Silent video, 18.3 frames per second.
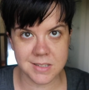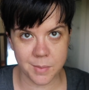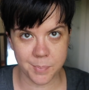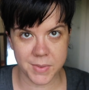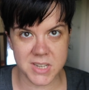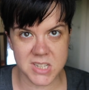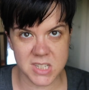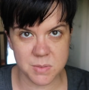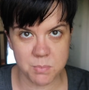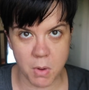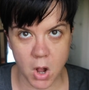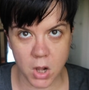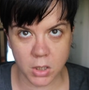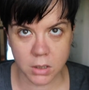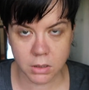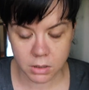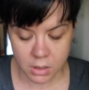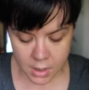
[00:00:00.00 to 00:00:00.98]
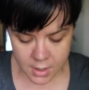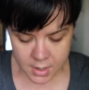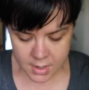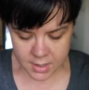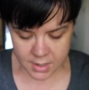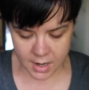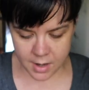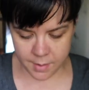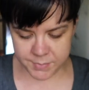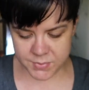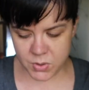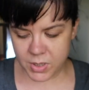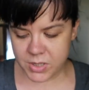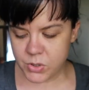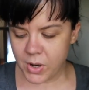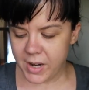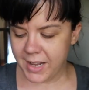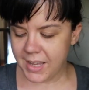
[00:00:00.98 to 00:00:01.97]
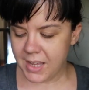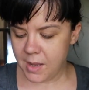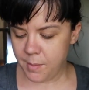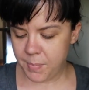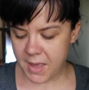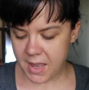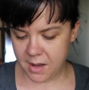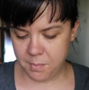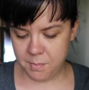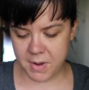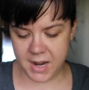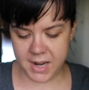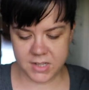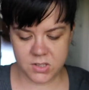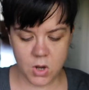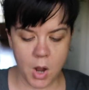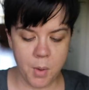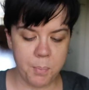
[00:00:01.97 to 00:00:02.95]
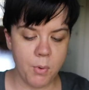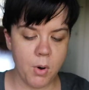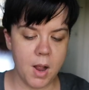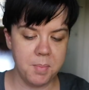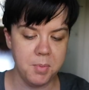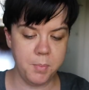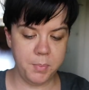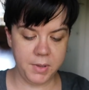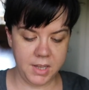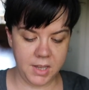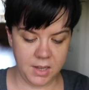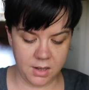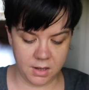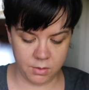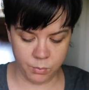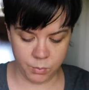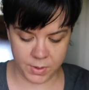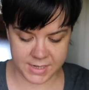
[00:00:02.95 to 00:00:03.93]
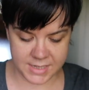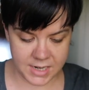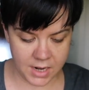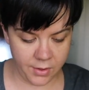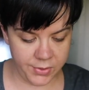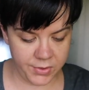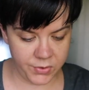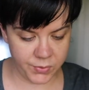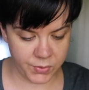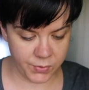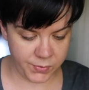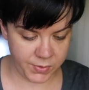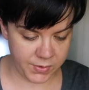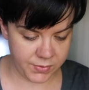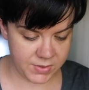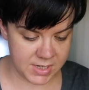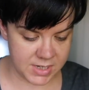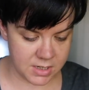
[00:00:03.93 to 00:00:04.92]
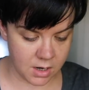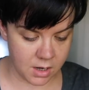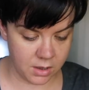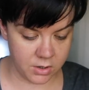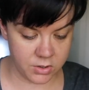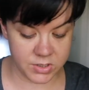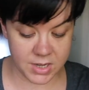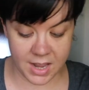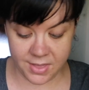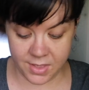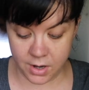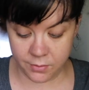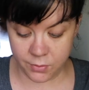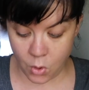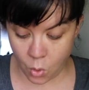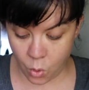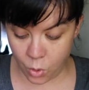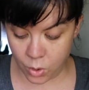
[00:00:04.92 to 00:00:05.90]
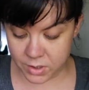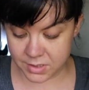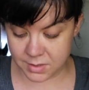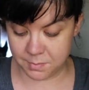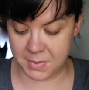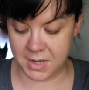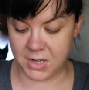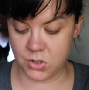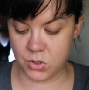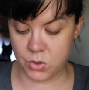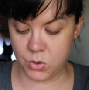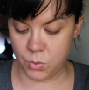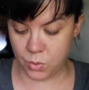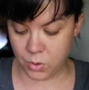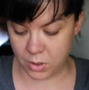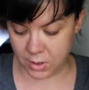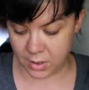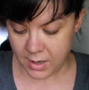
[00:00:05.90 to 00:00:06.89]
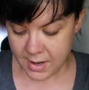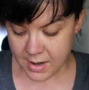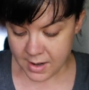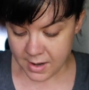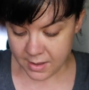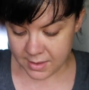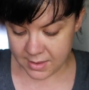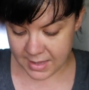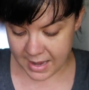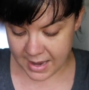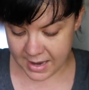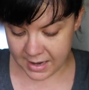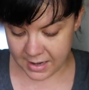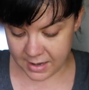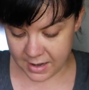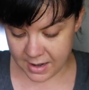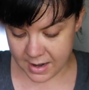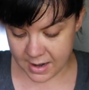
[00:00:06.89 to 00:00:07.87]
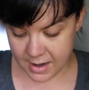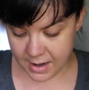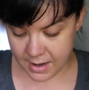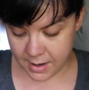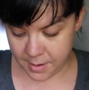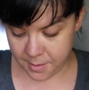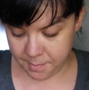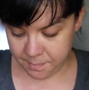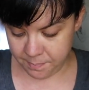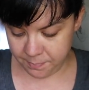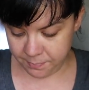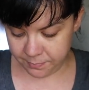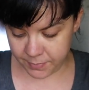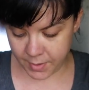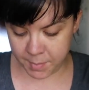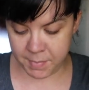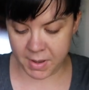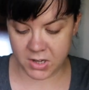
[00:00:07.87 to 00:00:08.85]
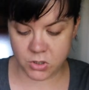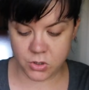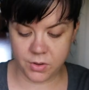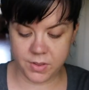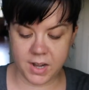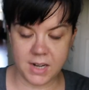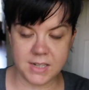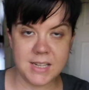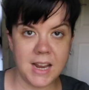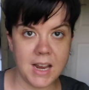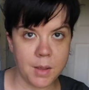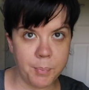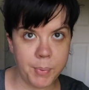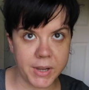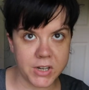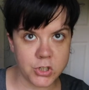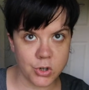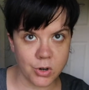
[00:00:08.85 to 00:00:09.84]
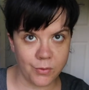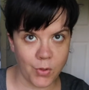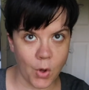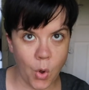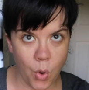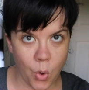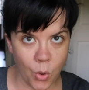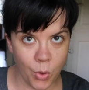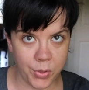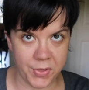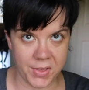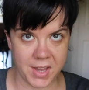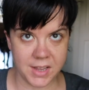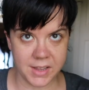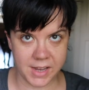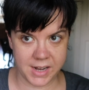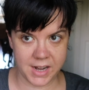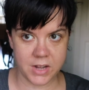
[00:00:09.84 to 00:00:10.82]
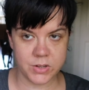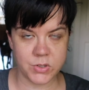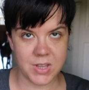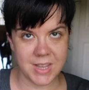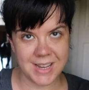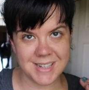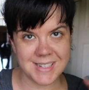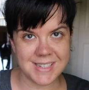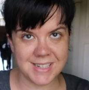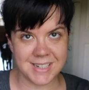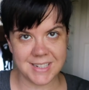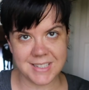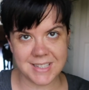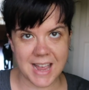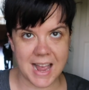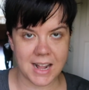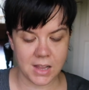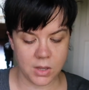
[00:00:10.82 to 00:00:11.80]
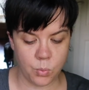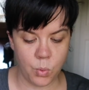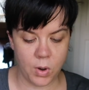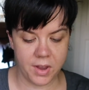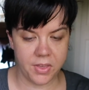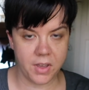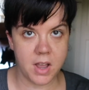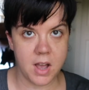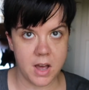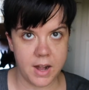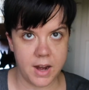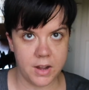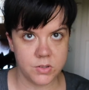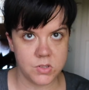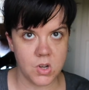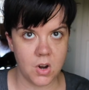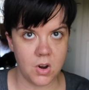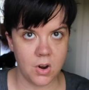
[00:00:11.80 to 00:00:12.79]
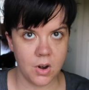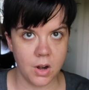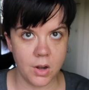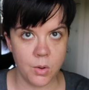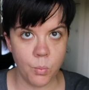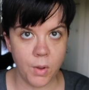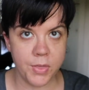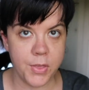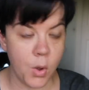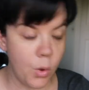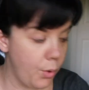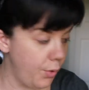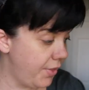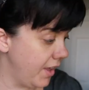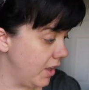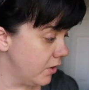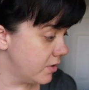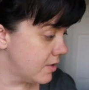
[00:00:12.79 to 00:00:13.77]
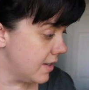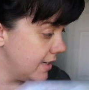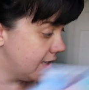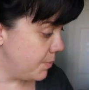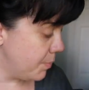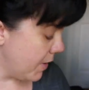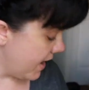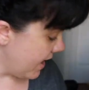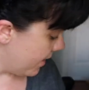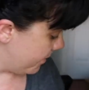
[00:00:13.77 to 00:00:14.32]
something smaller. So I try to keep that in mind. So I'll probably retail this for $15, and then of course make sure that I take a picture of the whole thing laid out so they can see exactly where the cutouts are and what the whole thing looks like spread